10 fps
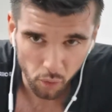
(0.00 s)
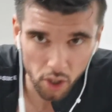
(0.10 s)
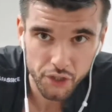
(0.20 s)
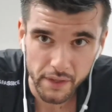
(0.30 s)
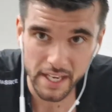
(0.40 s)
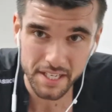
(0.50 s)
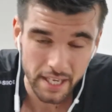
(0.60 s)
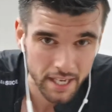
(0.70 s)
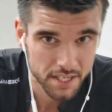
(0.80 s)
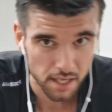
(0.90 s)
to watch for
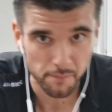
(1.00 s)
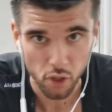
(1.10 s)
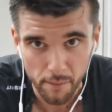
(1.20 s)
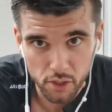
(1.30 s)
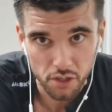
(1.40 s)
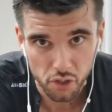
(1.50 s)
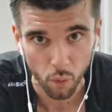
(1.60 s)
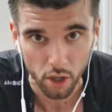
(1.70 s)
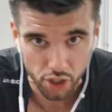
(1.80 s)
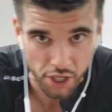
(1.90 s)
this. Sometimes good to
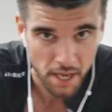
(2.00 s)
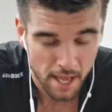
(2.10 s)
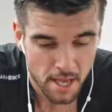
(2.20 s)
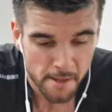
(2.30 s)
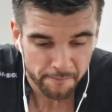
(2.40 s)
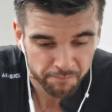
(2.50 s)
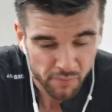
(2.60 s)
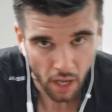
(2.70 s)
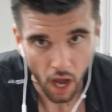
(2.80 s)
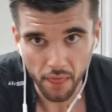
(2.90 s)
watch
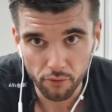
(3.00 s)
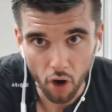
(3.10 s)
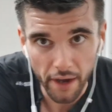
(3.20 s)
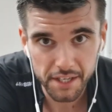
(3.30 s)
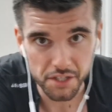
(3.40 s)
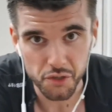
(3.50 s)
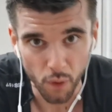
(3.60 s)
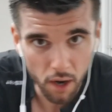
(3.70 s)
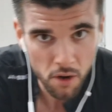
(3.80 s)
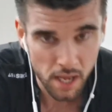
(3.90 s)
other riders as
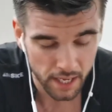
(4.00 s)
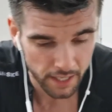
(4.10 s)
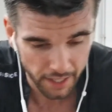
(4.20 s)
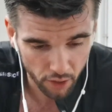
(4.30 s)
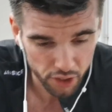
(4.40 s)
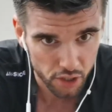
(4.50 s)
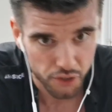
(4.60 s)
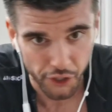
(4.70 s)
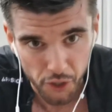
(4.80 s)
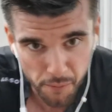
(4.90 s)
well. Get on
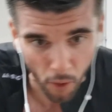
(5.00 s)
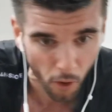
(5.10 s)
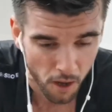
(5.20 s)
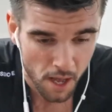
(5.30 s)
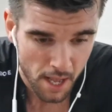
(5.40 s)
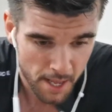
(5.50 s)
YouTube or